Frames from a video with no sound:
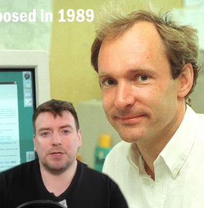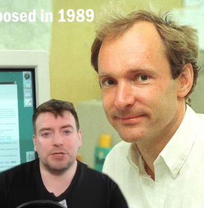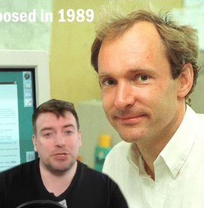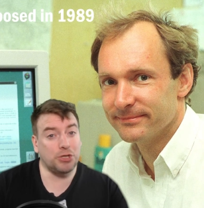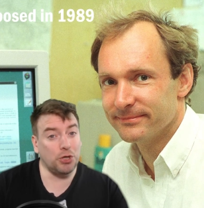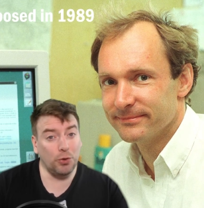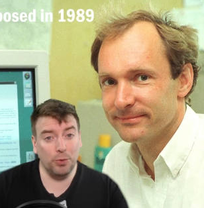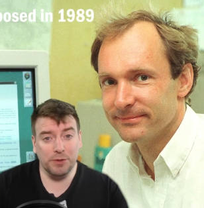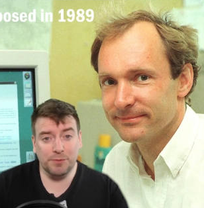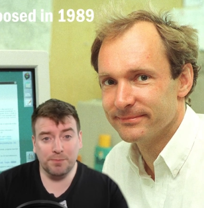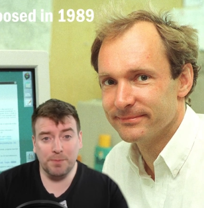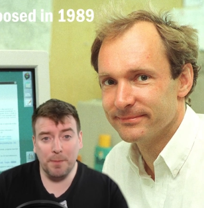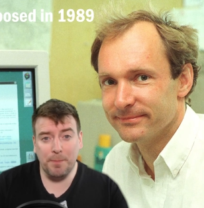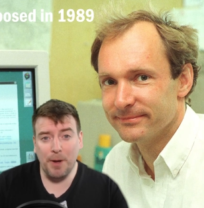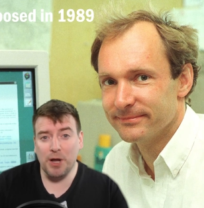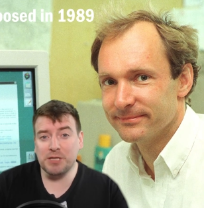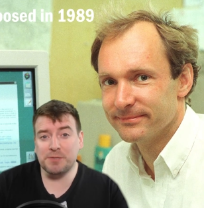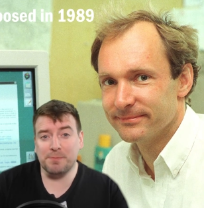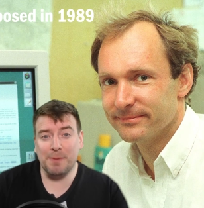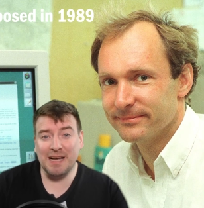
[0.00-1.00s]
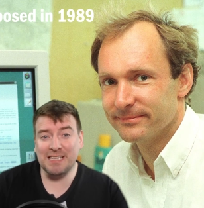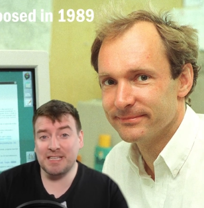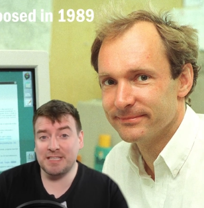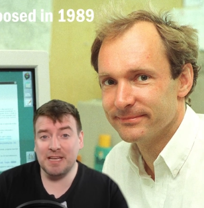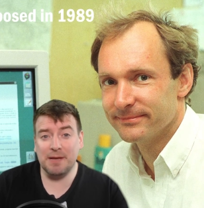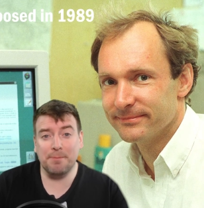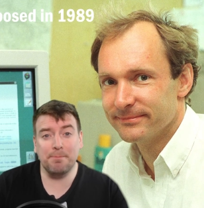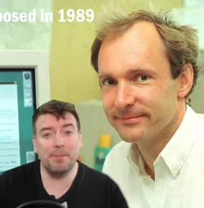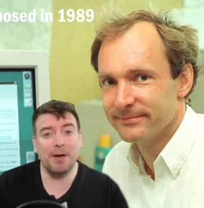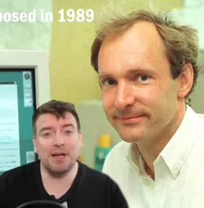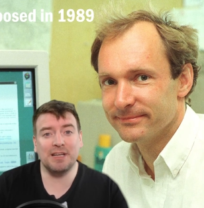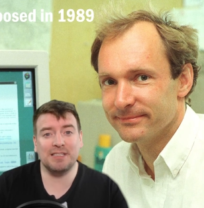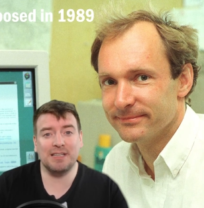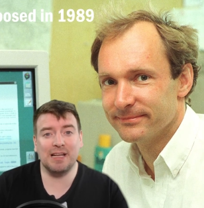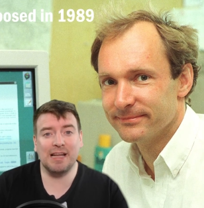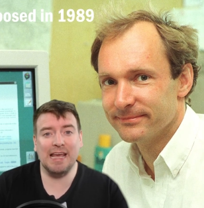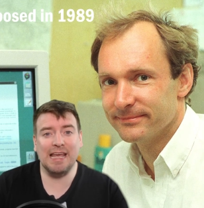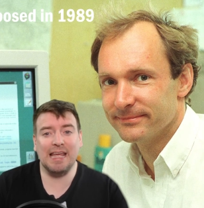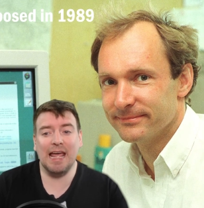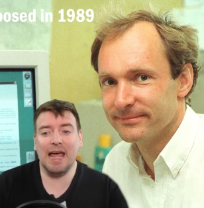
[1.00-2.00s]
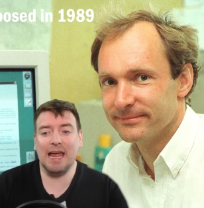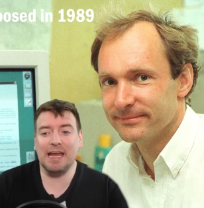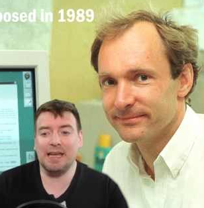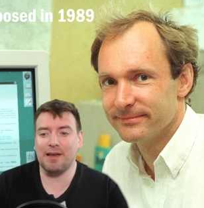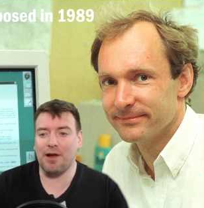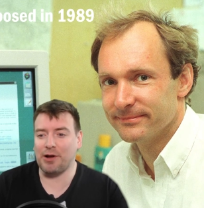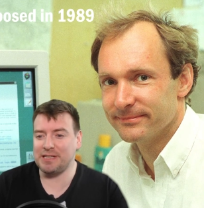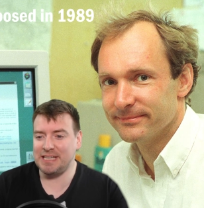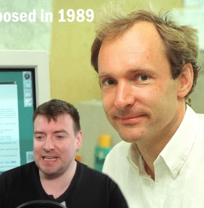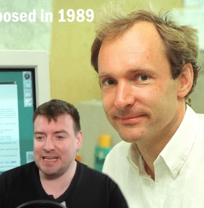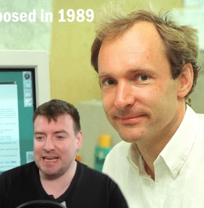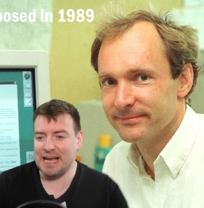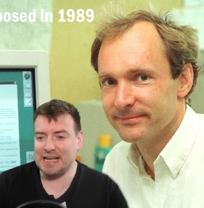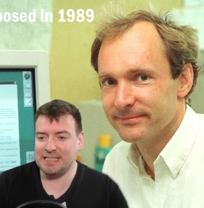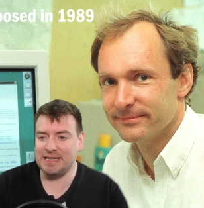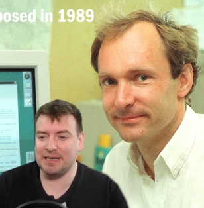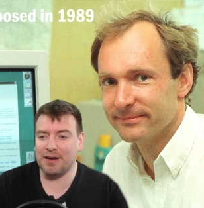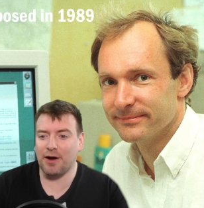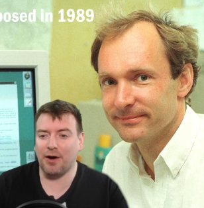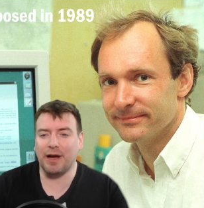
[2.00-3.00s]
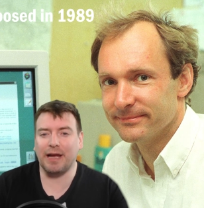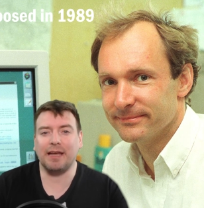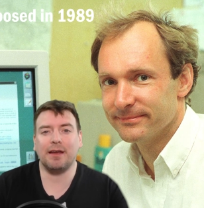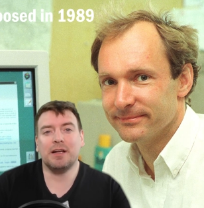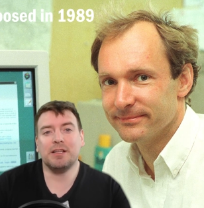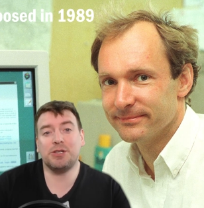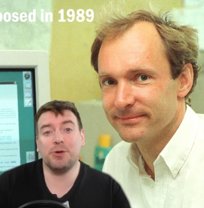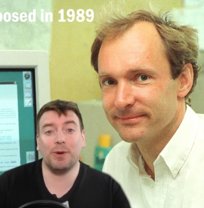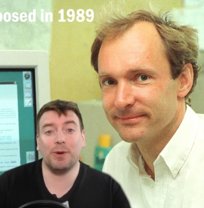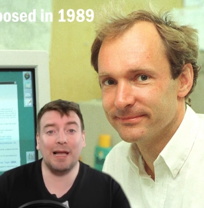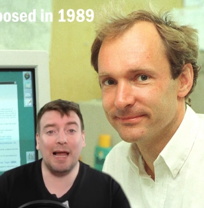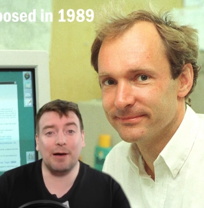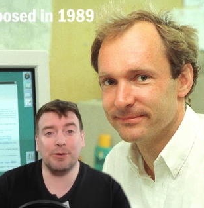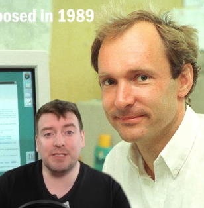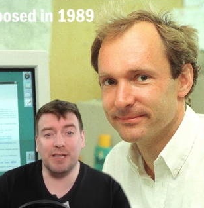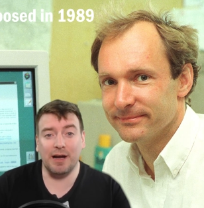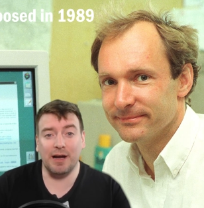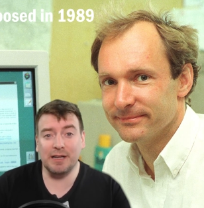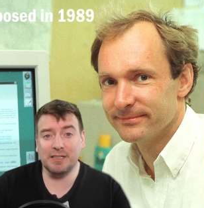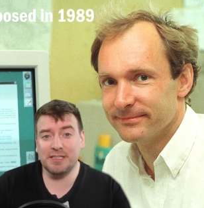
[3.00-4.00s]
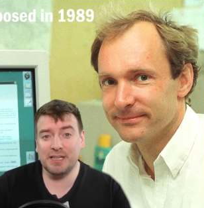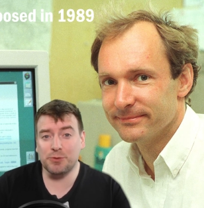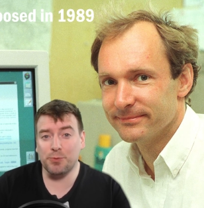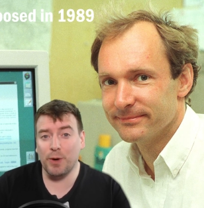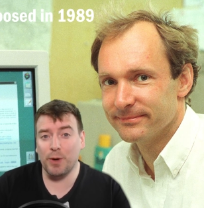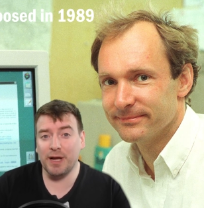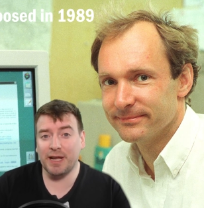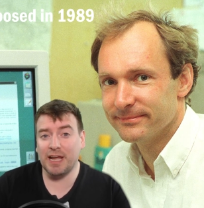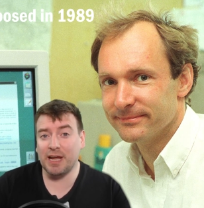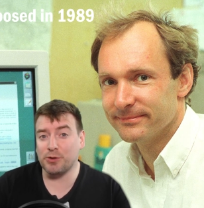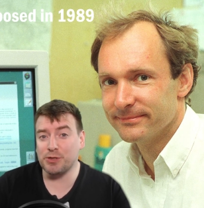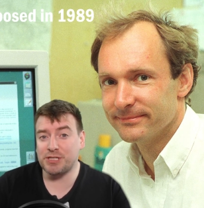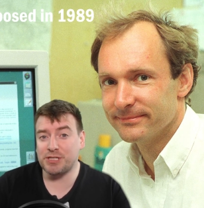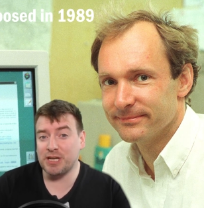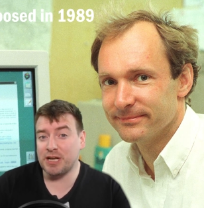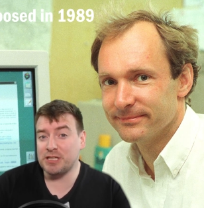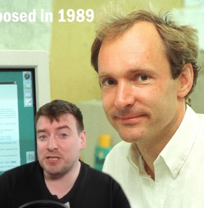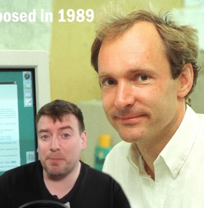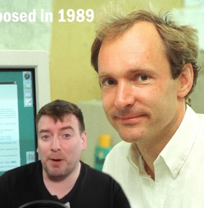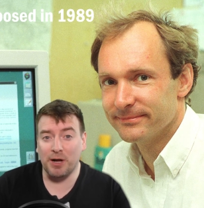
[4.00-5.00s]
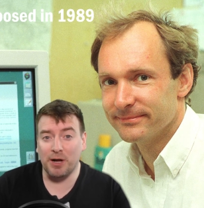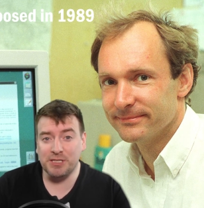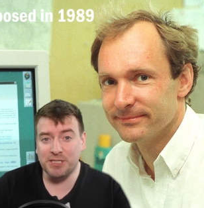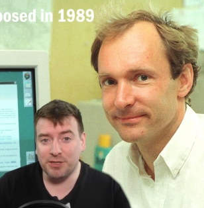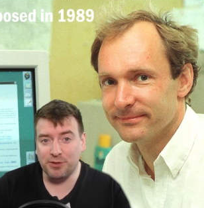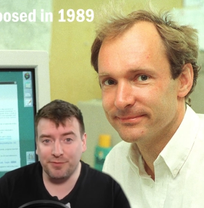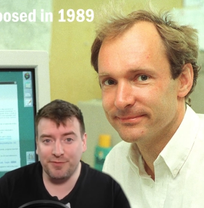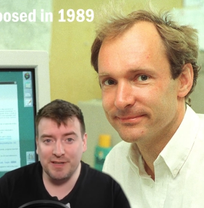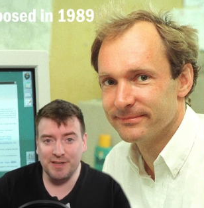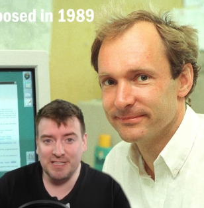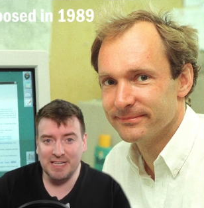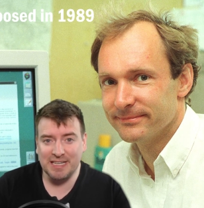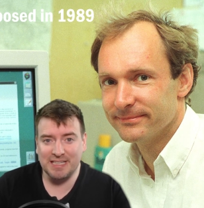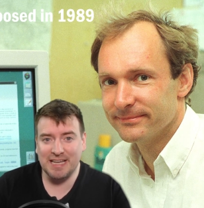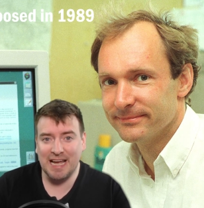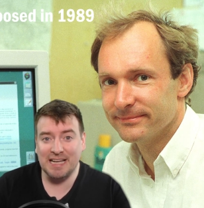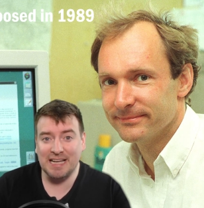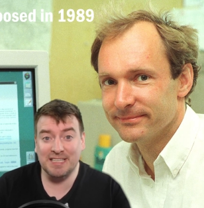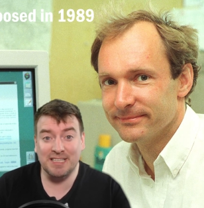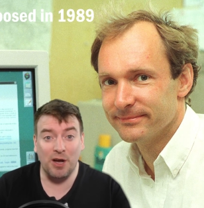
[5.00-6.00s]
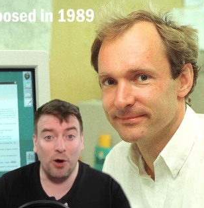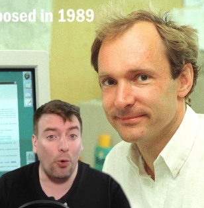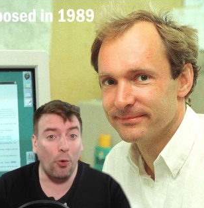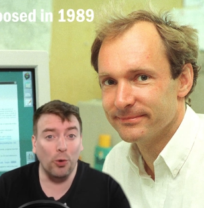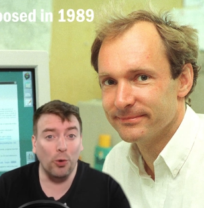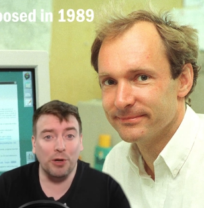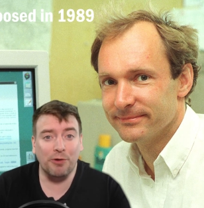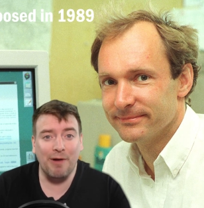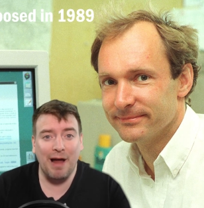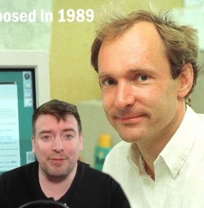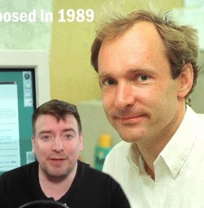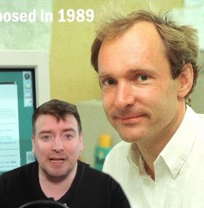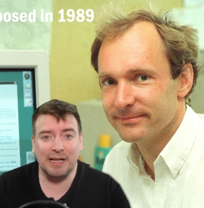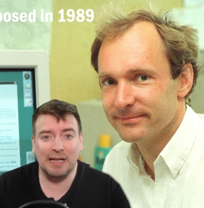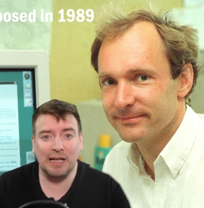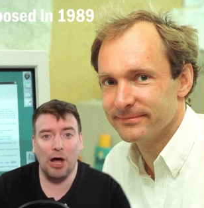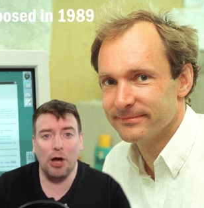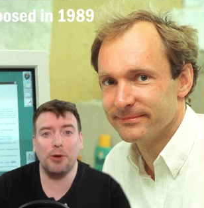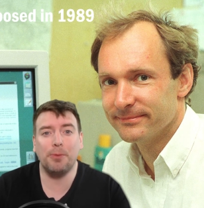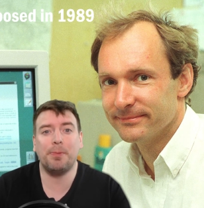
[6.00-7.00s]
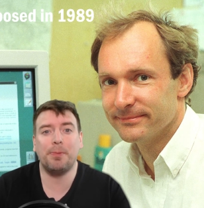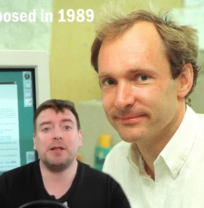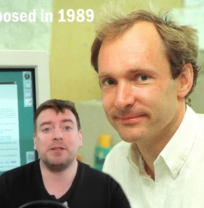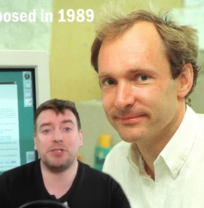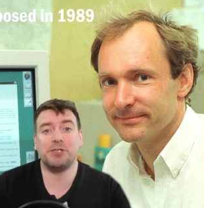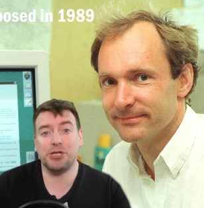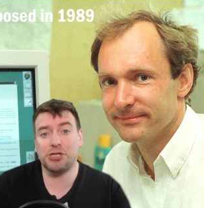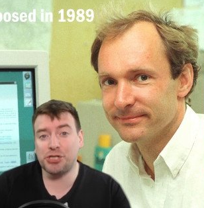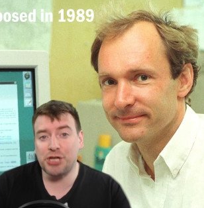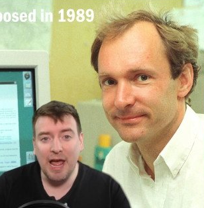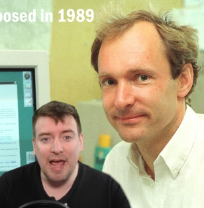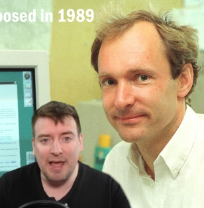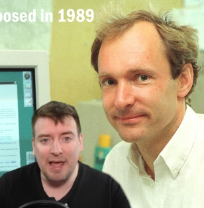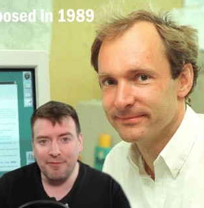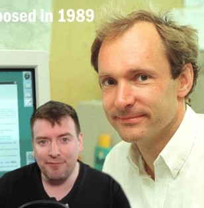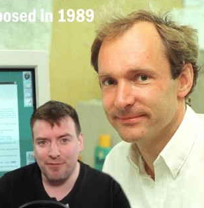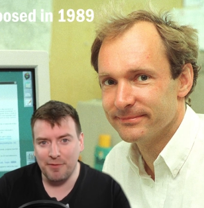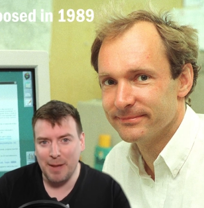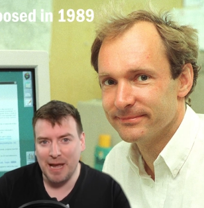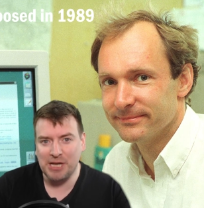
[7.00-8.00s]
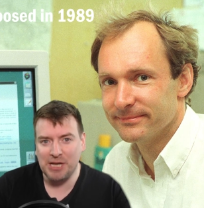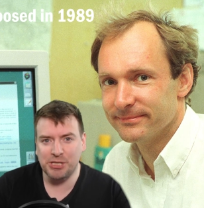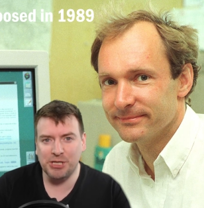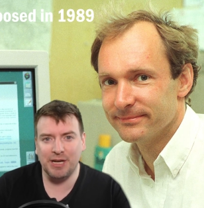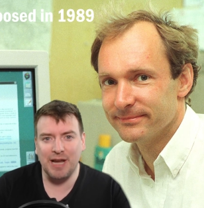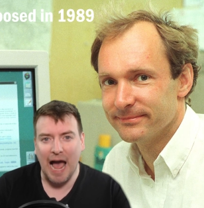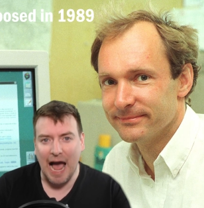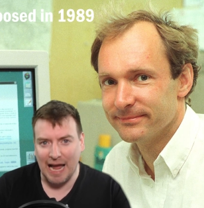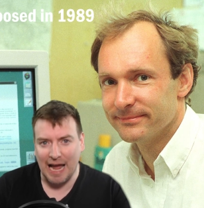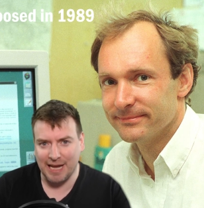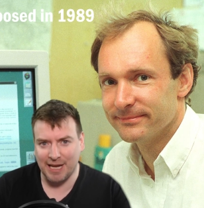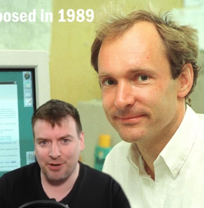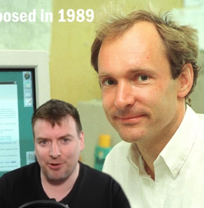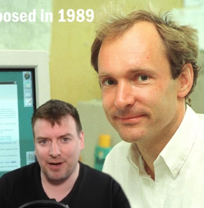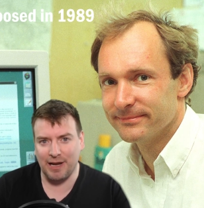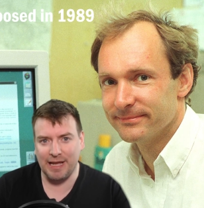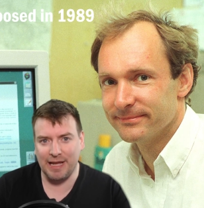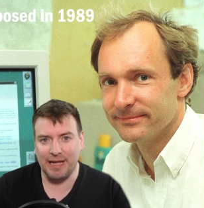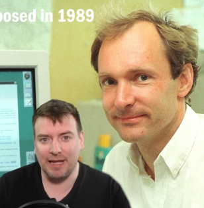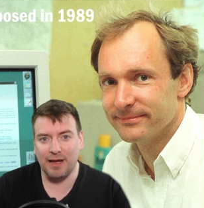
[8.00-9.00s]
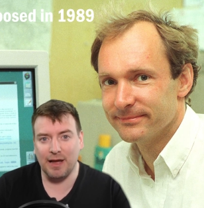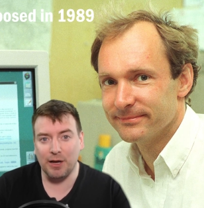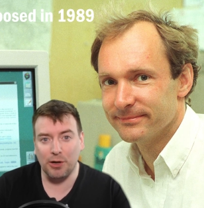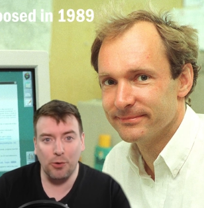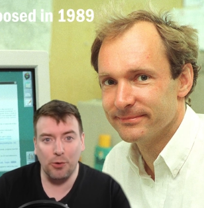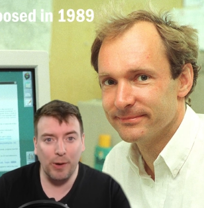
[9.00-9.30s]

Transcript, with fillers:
Speaker 1: The tool was proposed by Sir Tim Berners-Lee in 1989 to allow scientists working on CERN's particle physics data all around the globe to share information accurately and